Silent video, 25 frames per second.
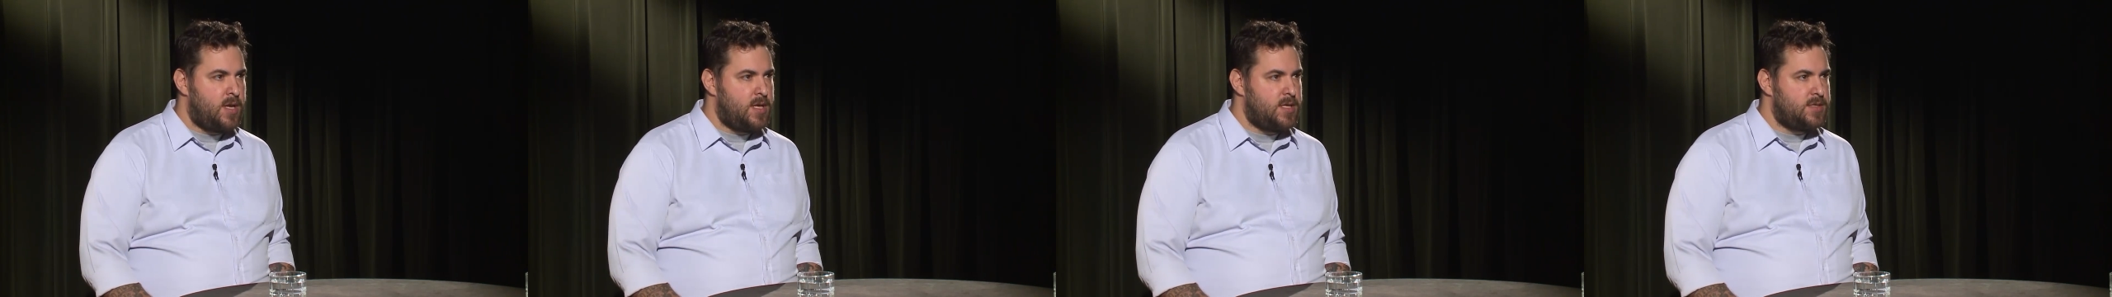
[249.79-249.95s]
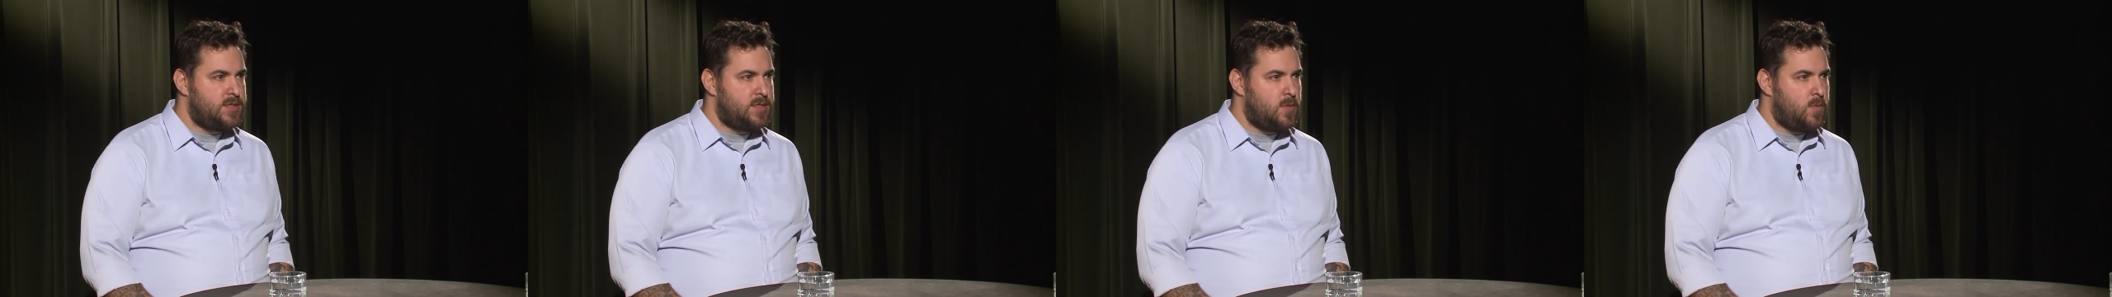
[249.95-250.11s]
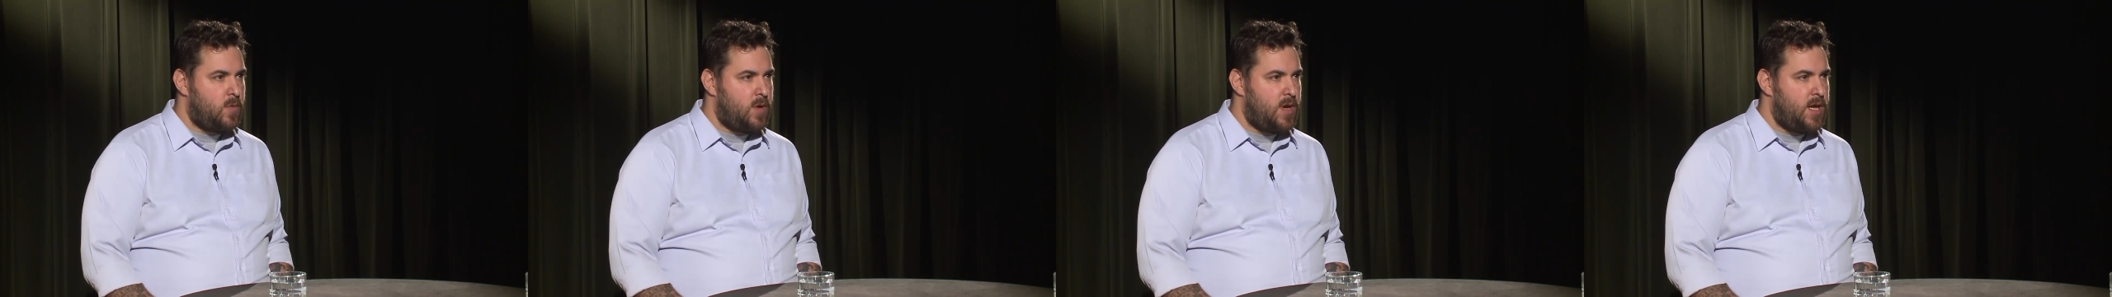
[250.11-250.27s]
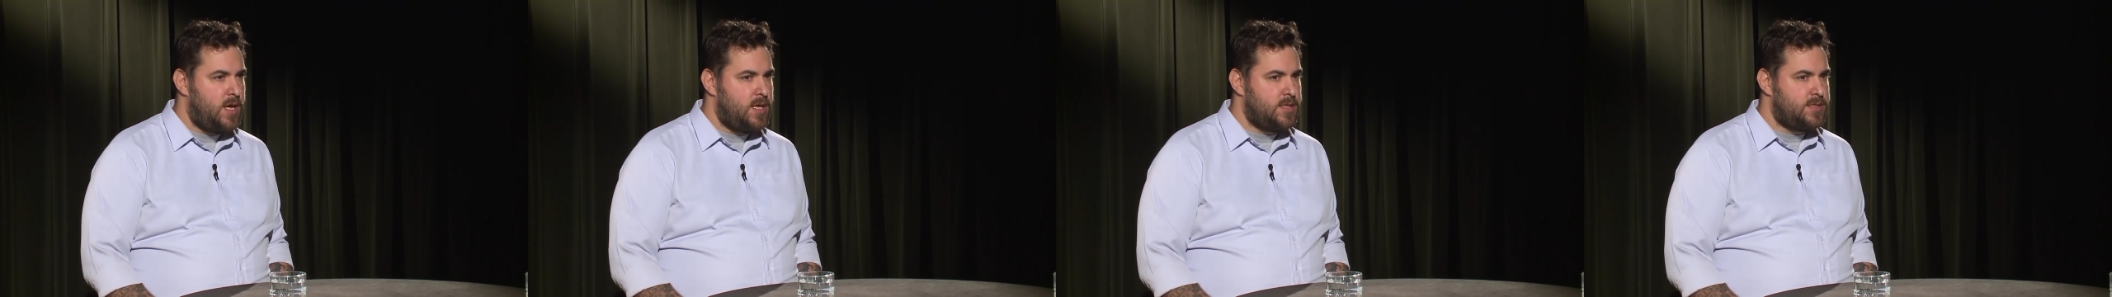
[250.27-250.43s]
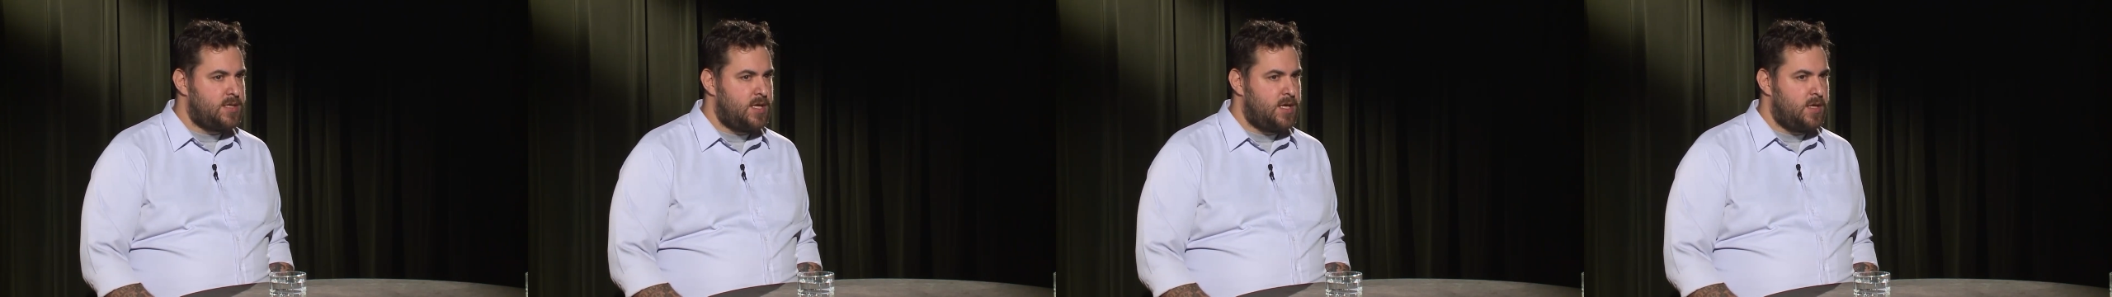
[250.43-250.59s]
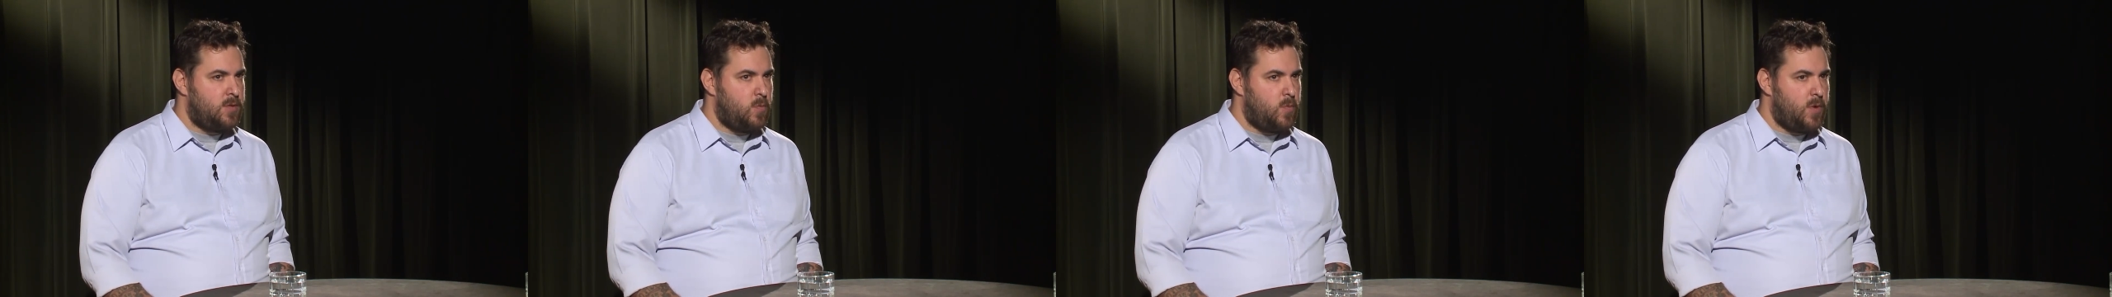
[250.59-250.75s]
is the ways
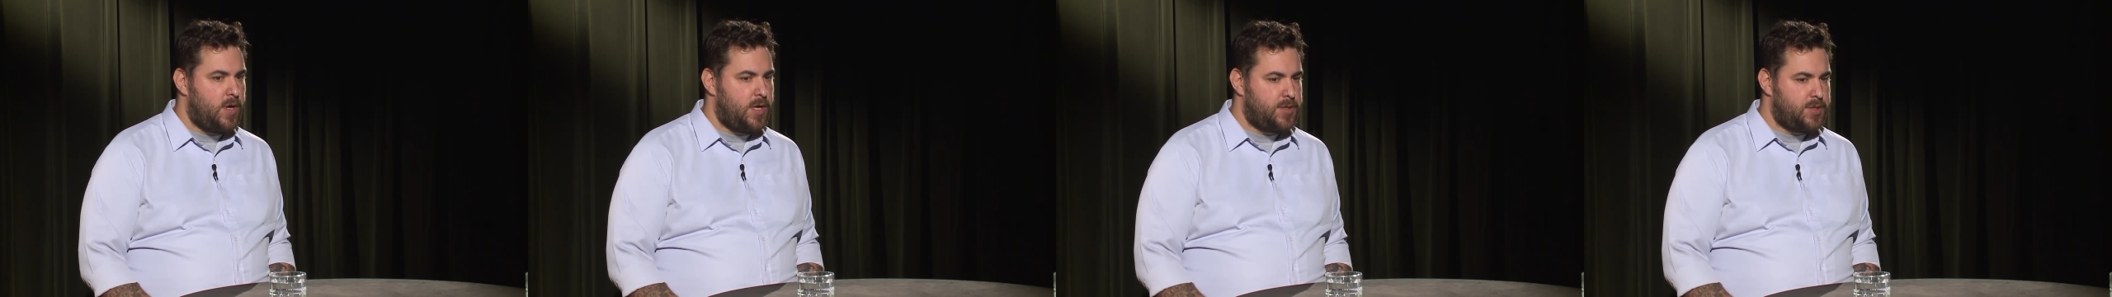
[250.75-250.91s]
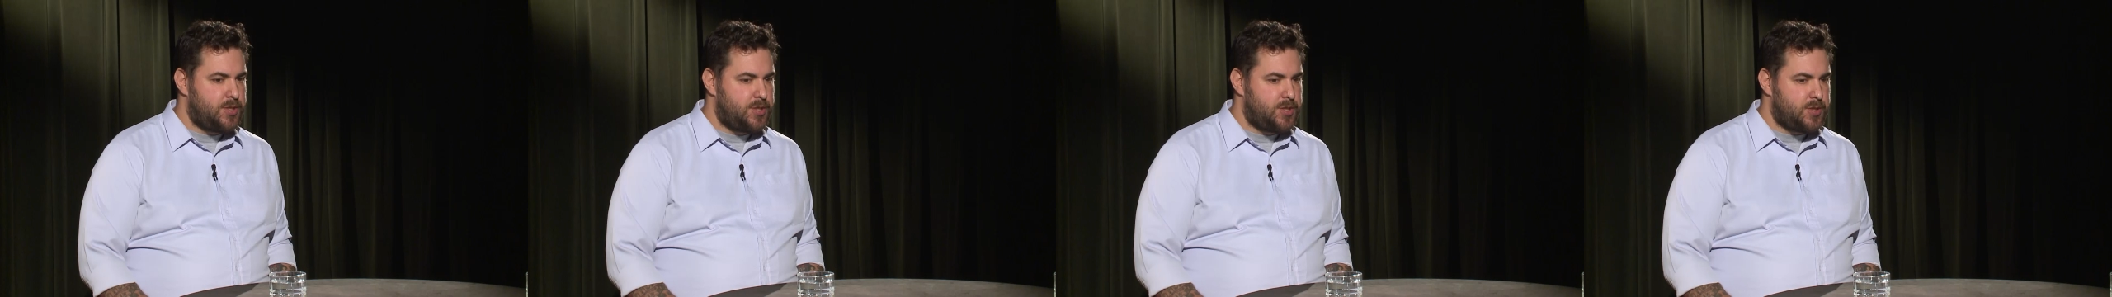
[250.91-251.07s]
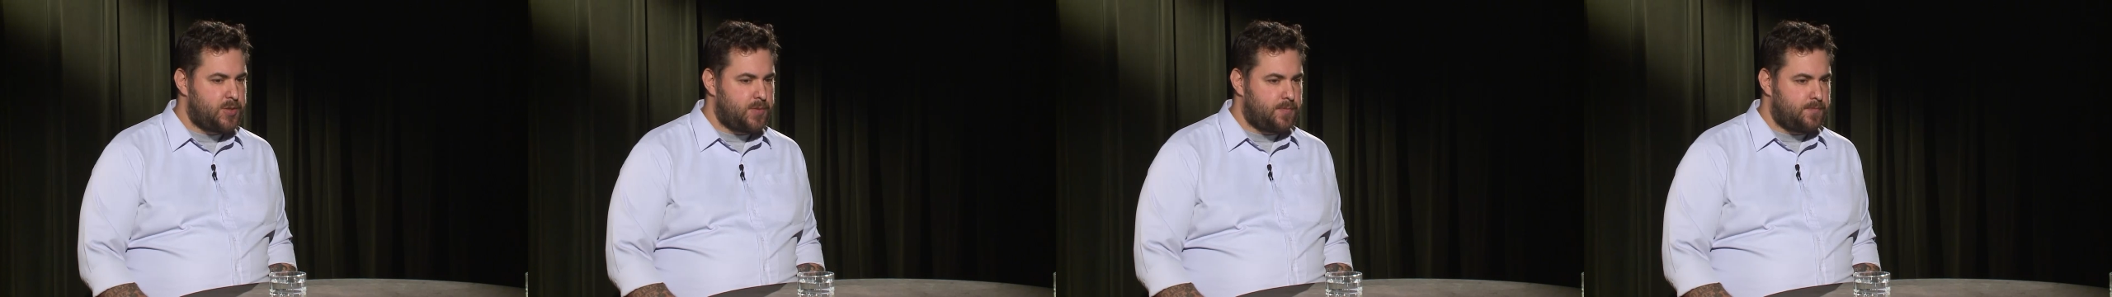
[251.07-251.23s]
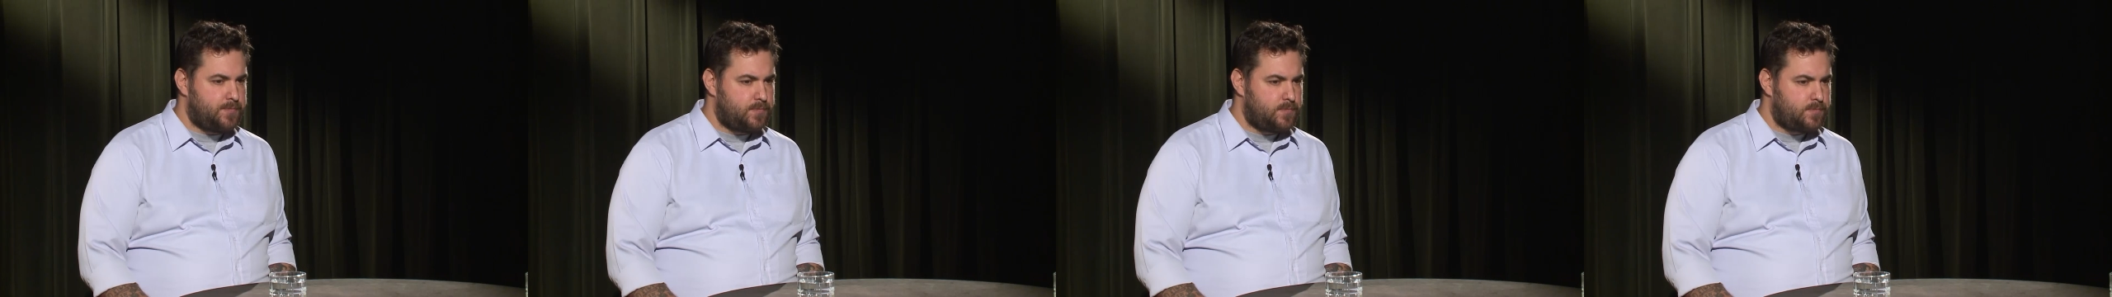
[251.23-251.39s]
in which